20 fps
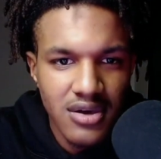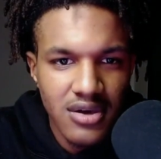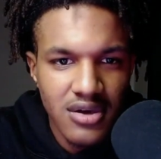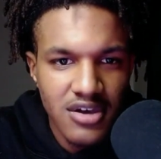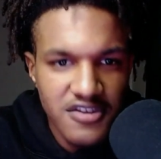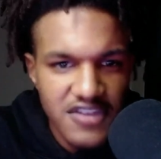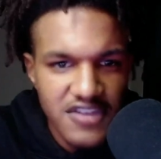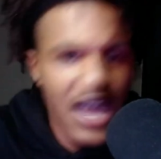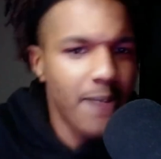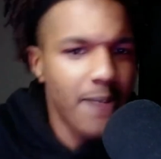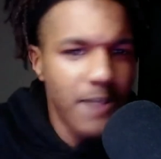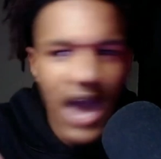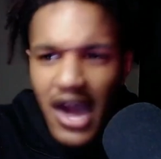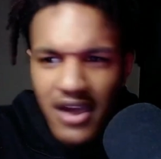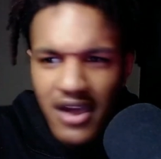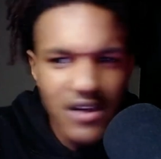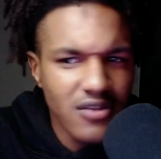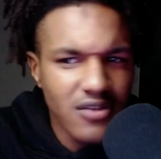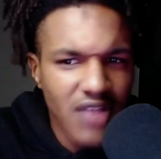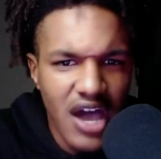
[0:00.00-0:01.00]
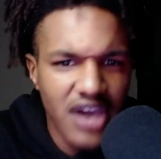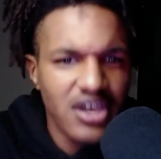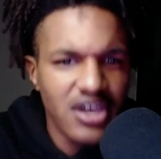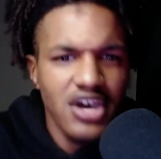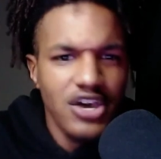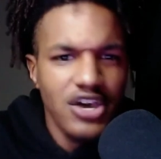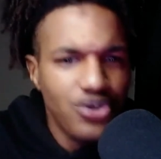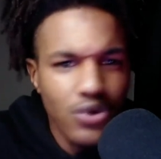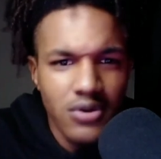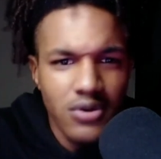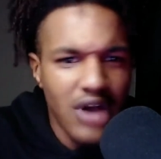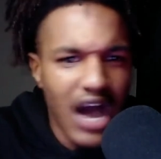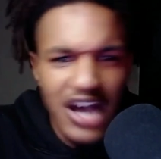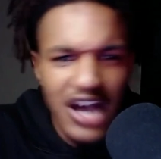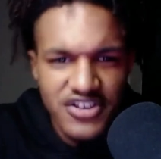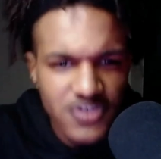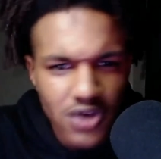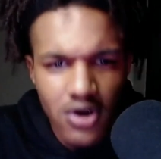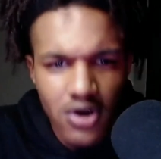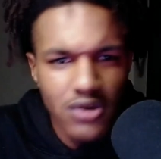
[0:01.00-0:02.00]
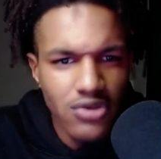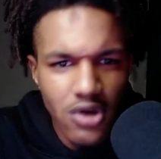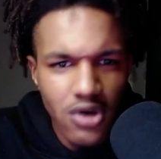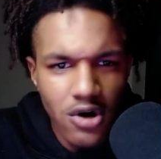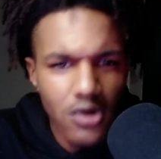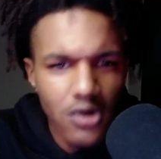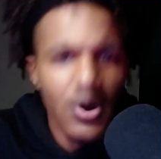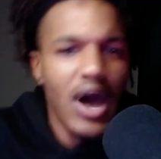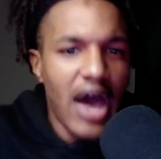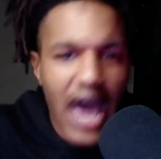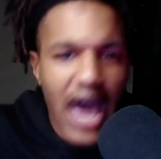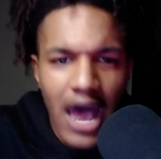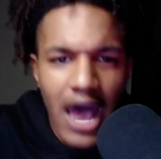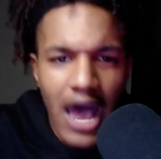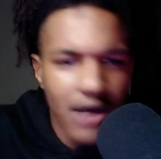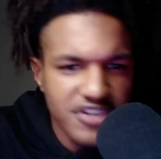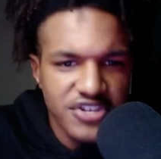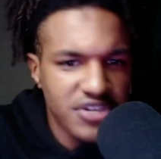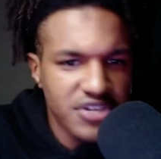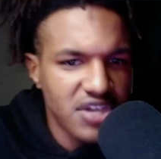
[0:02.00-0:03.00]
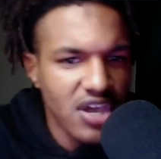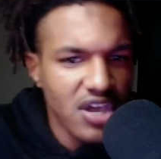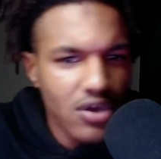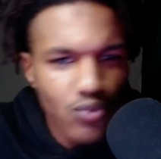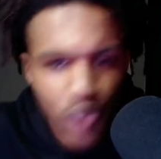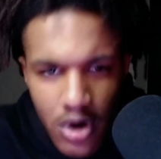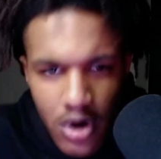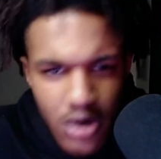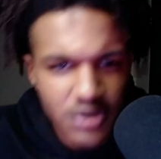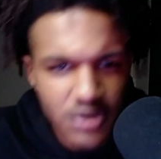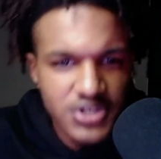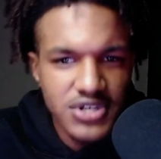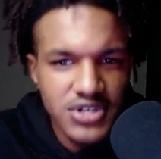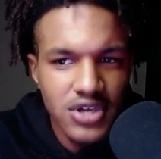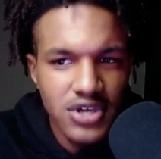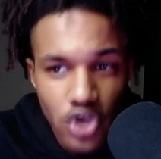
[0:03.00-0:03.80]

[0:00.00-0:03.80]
Stop acting like you guys don't know how this thing works.